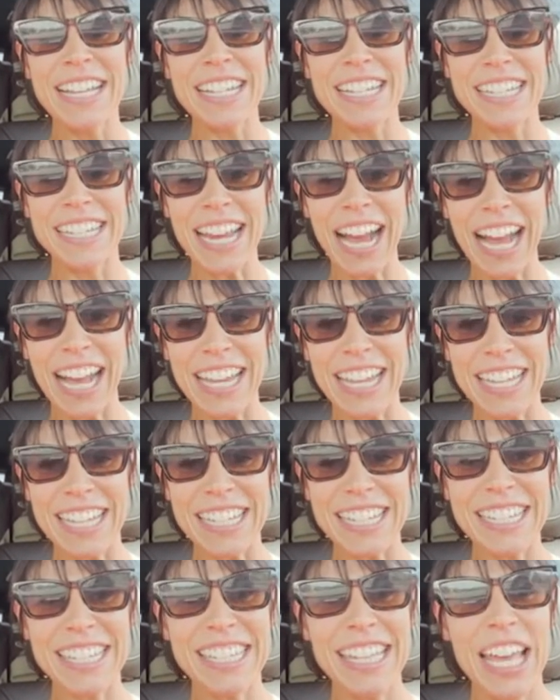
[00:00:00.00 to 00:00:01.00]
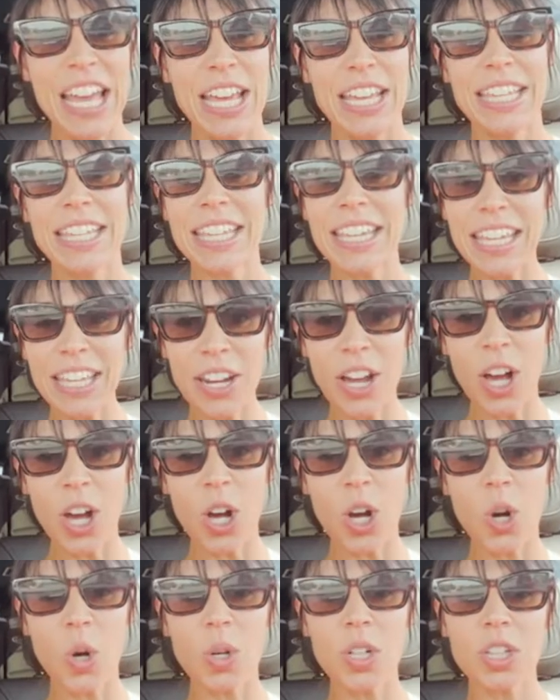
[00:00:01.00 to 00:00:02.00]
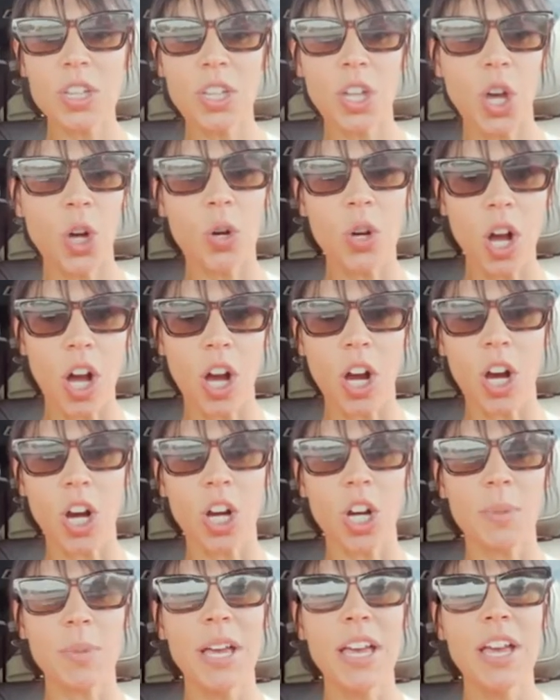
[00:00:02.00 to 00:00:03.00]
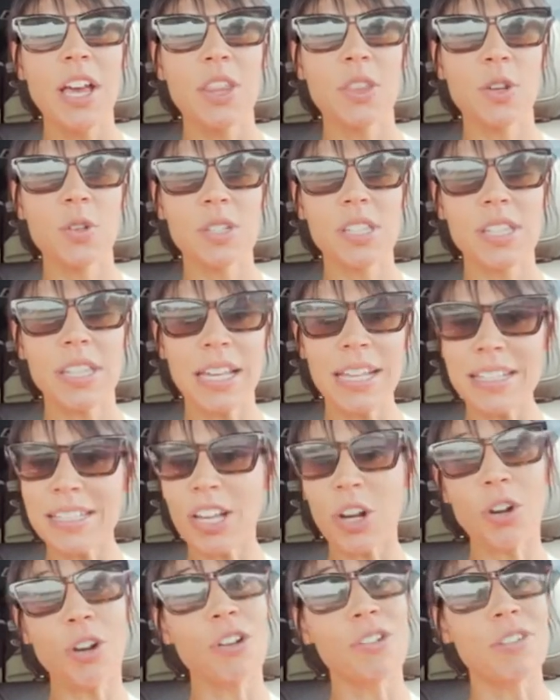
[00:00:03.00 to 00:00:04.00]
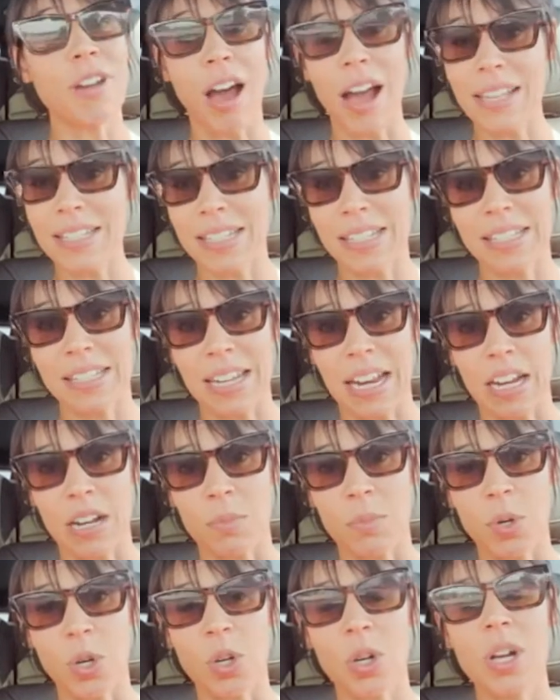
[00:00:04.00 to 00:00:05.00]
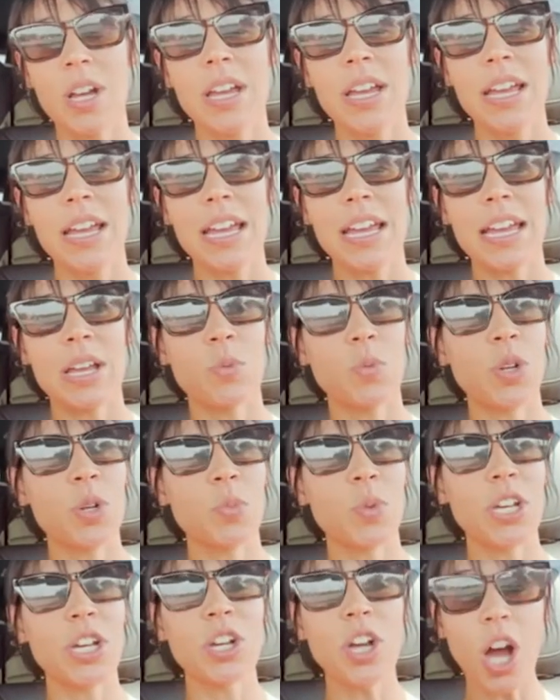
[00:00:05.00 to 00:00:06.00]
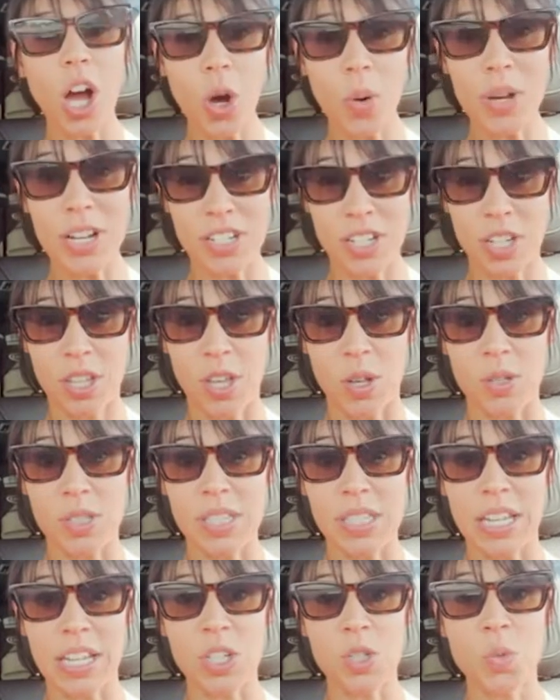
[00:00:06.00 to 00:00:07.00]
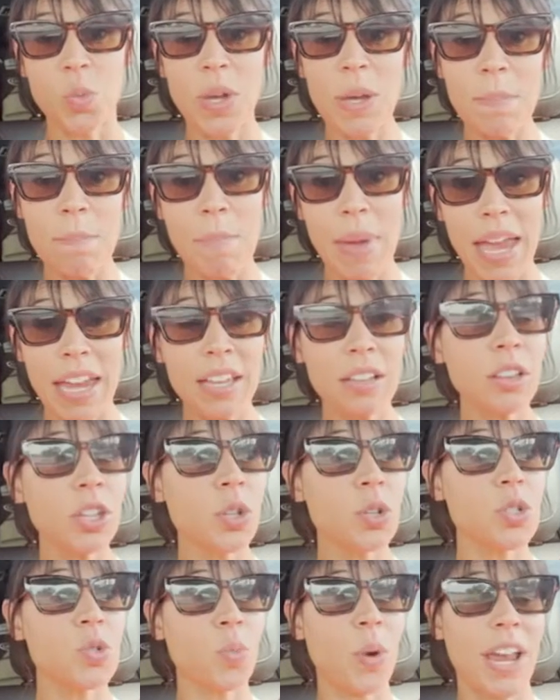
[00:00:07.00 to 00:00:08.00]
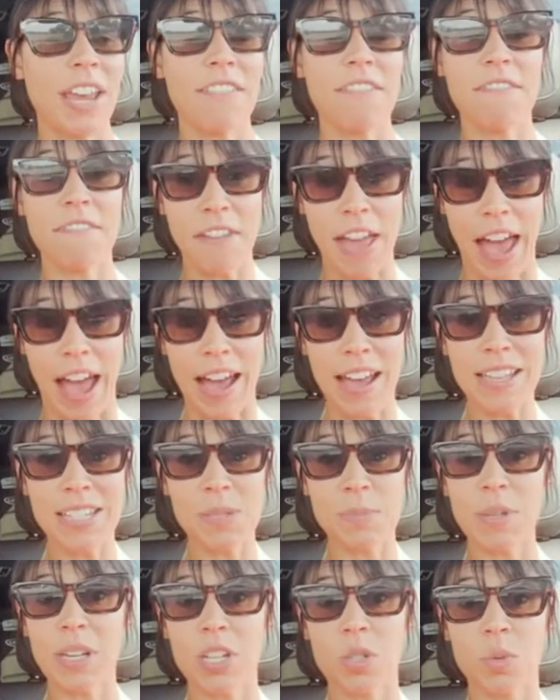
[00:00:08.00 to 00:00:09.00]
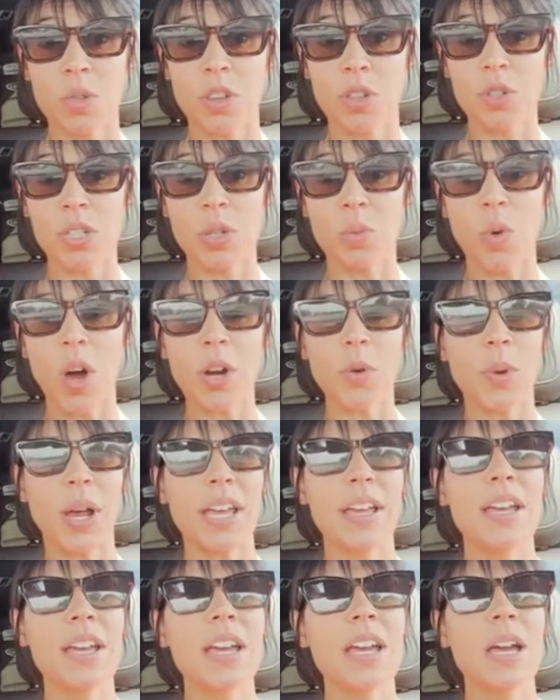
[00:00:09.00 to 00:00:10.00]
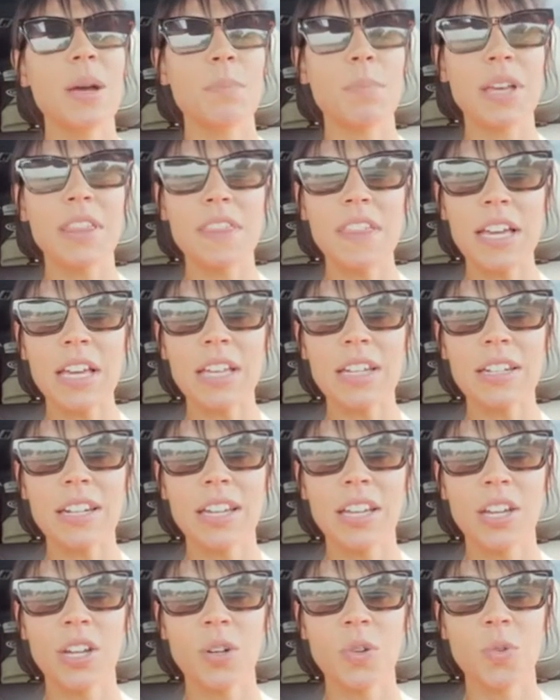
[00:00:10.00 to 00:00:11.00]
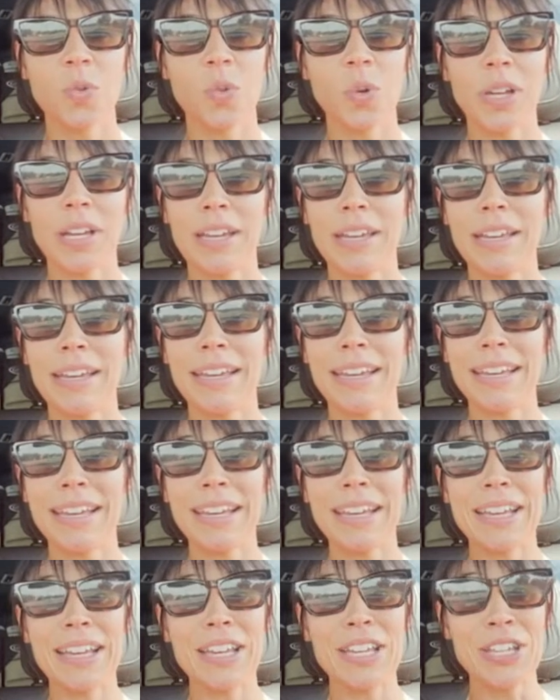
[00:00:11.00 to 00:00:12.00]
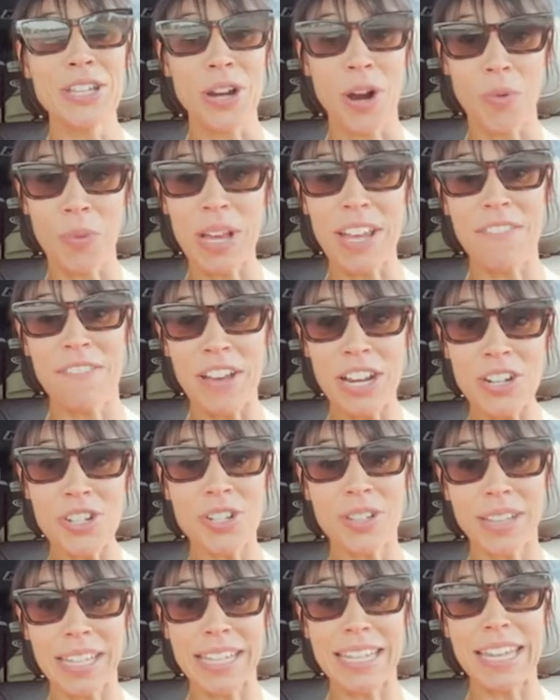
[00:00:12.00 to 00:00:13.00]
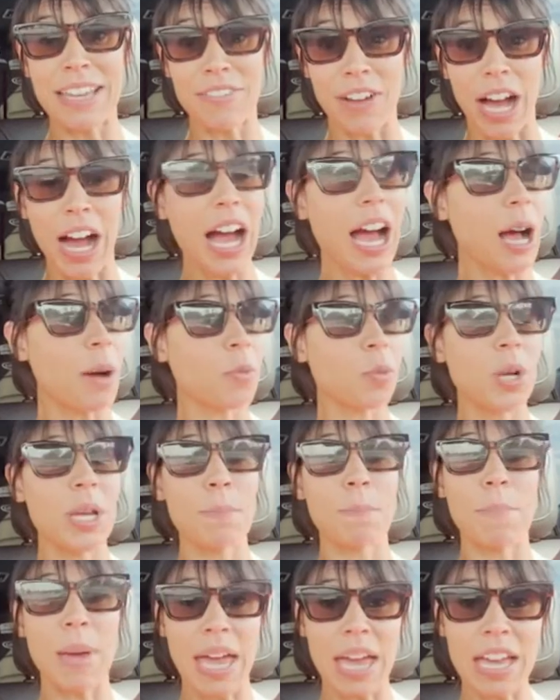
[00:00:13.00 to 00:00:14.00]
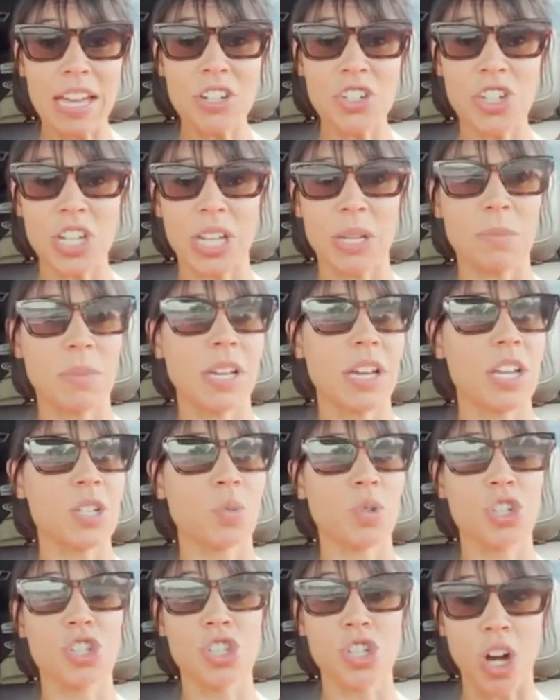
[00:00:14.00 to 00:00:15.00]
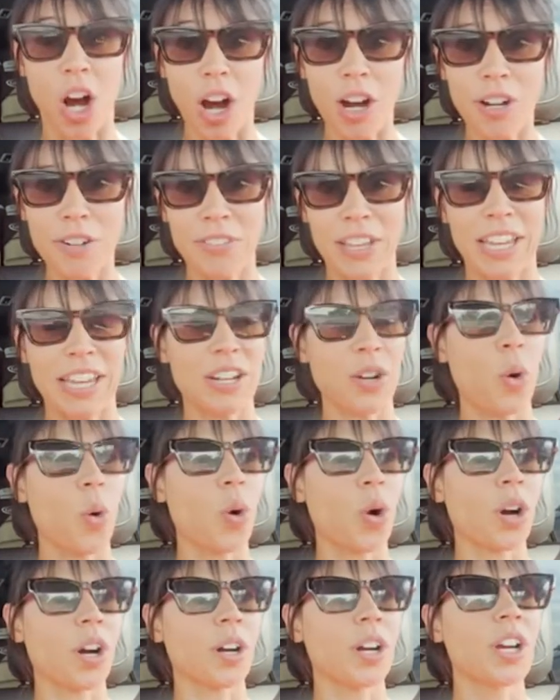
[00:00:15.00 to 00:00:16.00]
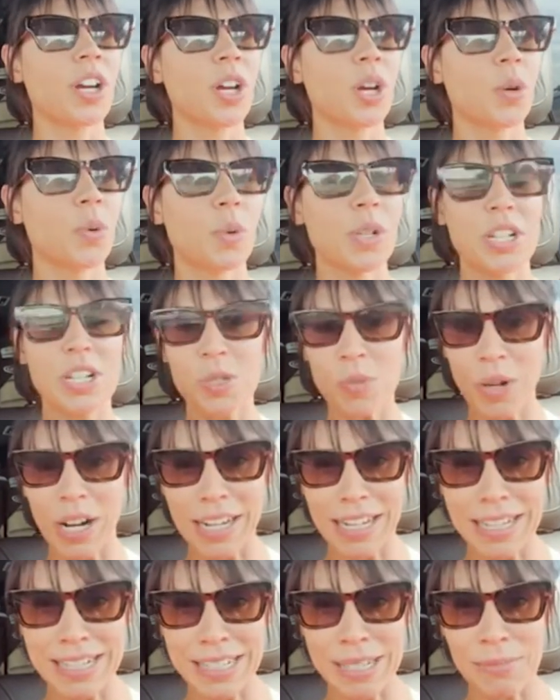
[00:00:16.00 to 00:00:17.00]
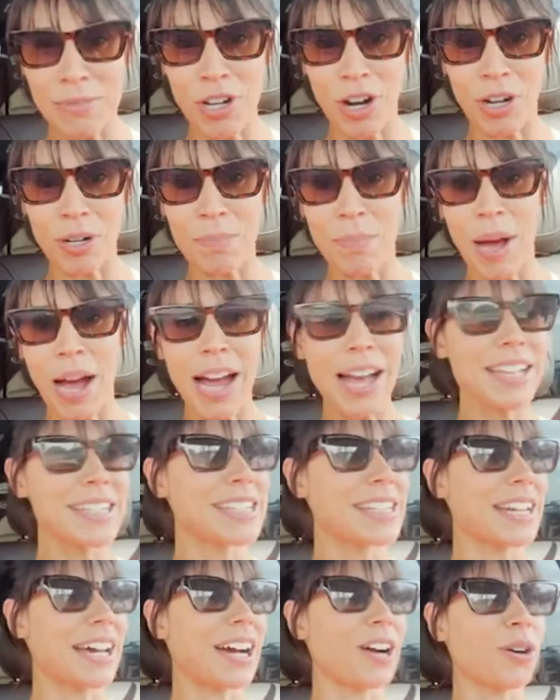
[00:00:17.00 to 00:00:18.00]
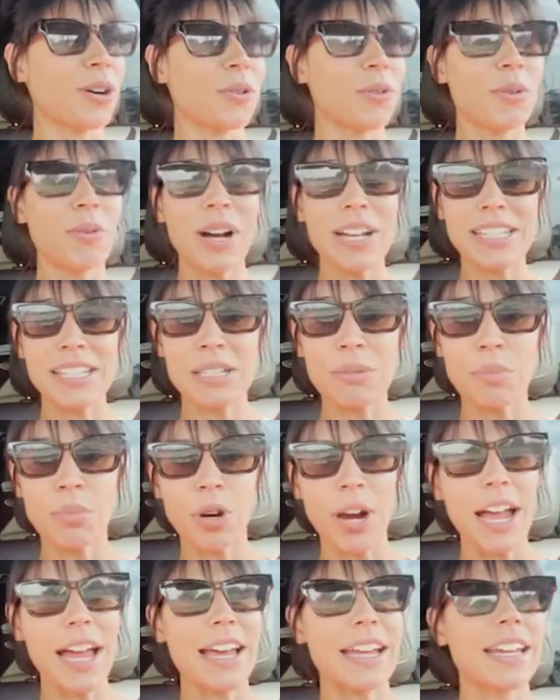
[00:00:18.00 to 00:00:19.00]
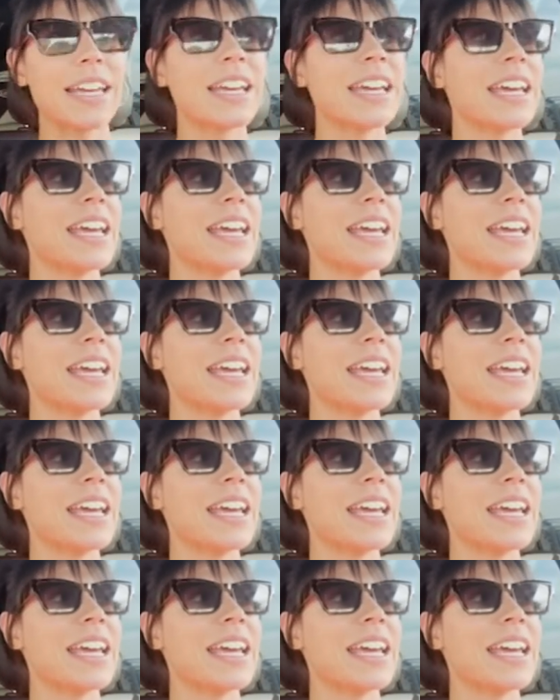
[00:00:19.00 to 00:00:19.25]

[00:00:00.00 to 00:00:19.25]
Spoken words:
diets, keto, low carb, those things that are not sustainable. And when we go into those things, we may lose weight fast because we're losing water weight, but then we eventually give up. We binge eat because we're starving, or we just want to eat some darn pasta, or we want some bread.